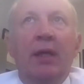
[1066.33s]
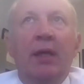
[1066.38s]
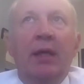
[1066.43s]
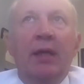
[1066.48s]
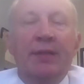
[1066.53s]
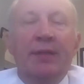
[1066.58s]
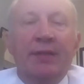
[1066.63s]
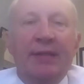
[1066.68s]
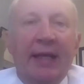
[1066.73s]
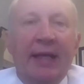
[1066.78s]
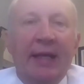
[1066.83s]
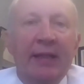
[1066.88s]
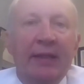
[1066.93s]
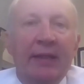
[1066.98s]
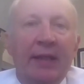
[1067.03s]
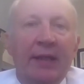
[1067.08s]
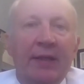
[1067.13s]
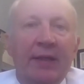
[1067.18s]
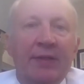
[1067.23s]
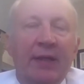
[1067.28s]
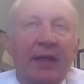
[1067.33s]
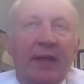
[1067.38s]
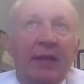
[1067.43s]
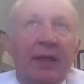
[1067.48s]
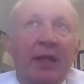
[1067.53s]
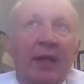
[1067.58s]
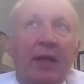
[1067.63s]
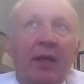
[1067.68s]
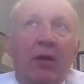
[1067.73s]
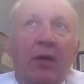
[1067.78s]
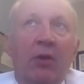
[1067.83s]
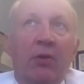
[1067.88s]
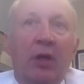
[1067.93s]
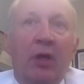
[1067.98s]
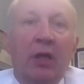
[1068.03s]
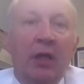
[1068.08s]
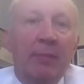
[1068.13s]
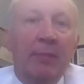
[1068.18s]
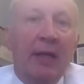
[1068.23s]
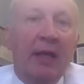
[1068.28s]
Secondly is that a
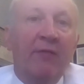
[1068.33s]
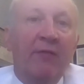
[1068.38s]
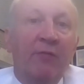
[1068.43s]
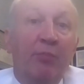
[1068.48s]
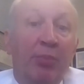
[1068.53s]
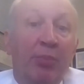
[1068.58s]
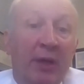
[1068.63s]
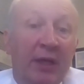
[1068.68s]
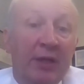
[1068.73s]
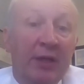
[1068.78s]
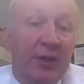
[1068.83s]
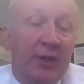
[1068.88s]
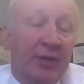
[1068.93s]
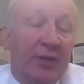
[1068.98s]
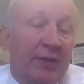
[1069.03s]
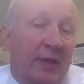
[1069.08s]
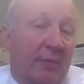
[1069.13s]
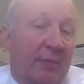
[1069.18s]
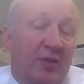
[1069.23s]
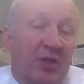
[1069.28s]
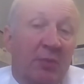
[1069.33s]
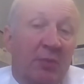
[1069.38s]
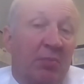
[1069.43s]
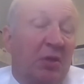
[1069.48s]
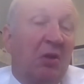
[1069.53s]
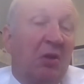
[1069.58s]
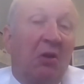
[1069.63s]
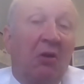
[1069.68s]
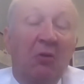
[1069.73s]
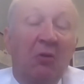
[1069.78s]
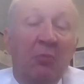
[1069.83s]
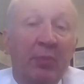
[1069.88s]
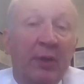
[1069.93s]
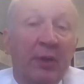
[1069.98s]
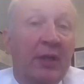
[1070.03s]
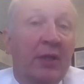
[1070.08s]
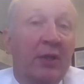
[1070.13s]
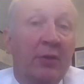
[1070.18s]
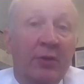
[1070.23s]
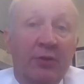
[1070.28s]
lot of them have budgets that simply aren't
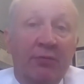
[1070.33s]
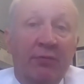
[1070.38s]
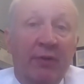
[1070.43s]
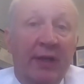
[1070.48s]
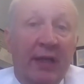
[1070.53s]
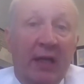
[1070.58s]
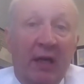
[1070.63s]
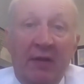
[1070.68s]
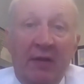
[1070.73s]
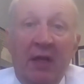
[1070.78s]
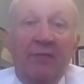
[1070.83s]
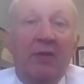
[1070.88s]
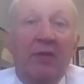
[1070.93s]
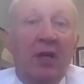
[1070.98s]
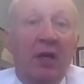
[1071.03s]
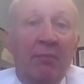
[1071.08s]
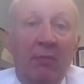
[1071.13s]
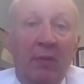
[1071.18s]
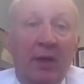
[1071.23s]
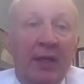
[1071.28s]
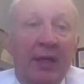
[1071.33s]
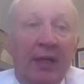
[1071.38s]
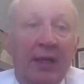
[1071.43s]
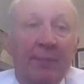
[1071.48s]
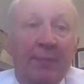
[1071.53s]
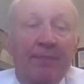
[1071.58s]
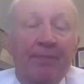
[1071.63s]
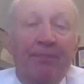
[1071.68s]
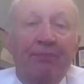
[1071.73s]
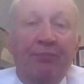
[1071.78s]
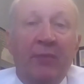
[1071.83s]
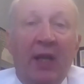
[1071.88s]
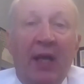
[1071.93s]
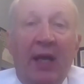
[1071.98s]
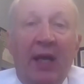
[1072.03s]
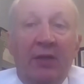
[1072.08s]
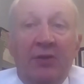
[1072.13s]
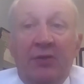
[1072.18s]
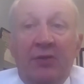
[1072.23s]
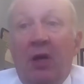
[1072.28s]
being used right now. They've got money
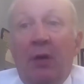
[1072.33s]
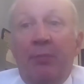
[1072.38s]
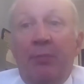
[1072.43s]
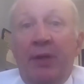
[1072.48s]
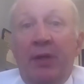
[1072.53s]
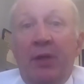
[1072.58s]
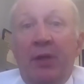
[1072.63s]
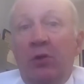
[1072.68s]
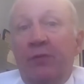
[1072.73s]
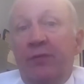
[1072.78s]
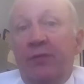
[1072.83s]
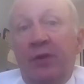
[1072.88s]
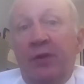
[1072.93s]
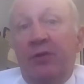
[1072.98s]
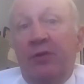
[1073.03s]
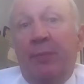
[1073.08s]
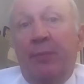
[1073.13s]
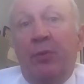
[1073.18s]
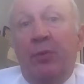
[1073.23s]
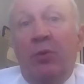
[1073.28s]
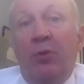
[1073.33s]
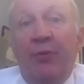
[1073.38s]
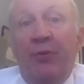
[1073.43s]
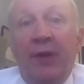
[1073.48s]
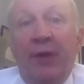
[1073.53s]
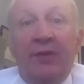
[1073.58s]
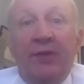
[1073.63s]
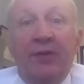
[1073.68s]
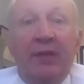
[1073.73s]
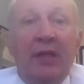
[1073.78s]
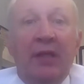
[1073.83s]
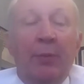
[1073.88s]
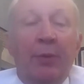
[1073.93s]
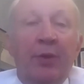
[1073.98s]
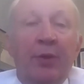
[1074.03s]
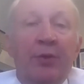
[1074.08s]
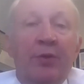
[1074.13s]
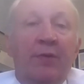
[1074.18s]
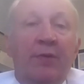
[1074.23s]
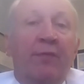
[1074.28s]
and it's not being used for the typical things that they
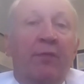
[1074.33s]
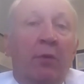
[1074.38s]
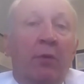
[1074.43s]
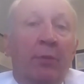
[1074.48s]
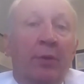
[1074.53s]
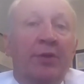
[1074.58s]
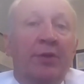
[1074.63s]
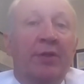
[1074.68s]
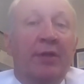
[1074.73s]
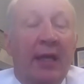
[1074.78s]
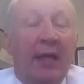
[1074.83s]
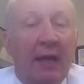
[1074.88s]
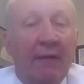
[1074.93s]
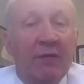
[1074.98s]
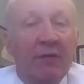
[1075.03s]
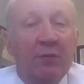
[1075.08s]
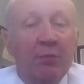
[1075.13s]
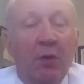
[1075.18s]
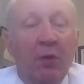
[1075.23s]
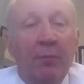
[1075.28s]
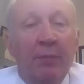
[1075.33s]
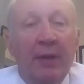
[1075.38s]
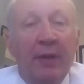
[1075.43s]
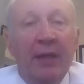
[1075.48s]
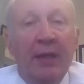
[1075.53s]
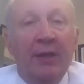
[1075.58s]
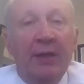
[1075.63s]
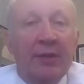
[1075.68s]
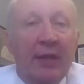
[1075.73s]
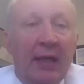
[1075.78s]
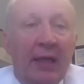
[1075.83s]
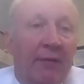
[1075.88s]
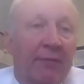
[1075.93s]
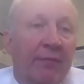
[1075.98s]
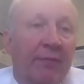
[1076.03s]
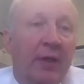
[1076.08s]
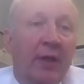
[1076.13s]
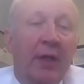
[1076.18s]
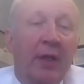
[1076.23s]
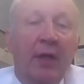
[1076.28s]
would use it for, which is to have small meetings,
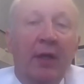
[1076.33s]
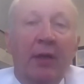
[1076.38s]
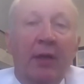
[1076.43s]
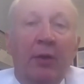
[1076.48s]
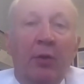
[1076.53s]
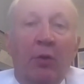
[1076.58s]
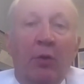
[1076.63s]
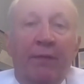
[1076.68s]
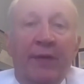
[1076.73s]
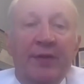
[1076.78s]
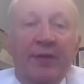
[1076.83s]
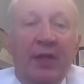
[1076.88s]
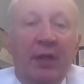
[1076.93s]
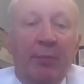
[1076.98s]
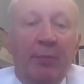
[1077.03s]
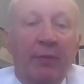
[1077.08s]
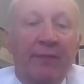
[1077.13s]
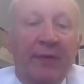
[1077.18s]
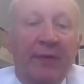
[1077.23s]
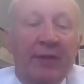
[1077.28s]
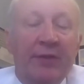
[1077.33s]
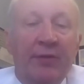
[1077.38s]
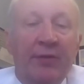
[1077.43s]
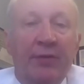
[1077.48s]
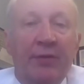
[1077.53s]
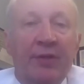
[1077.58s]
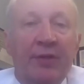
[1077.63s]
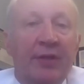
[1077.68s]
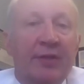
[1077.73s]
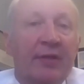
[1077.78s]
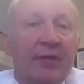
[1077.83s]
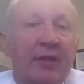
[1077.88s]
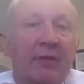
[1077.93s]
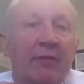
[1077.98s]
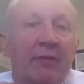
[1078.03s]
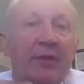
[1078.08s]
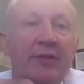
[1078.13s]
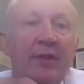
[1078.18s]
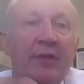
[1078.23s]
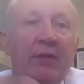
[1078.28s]
have visiting professors, et
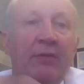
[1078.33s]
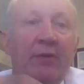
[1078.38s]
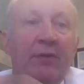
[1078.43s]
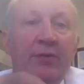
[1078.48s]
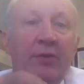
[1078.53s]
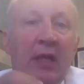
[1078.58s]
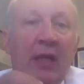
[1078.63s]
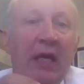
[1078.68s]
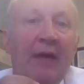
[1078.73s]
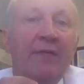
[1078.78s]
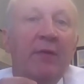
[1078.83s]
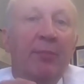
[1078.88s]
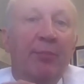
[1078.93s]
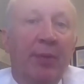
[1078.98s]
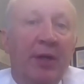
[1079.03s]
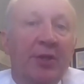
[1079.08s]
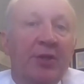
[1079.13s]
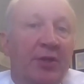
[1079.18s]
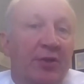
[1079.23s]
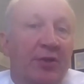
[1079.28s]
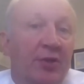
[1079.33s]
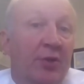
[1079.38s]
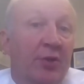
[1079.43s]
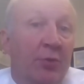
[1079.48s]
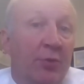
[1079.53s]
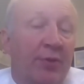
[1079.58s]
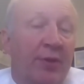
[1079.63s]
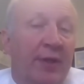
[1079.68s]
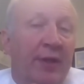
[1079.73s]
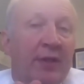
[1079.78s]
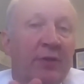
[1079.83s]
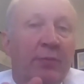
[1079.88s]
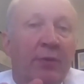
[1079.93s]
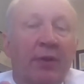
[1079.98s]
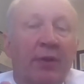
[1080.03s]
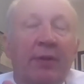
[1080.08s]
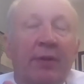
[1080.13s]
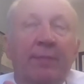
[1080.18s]
cetera, et cetera. So they have the budget to do things with.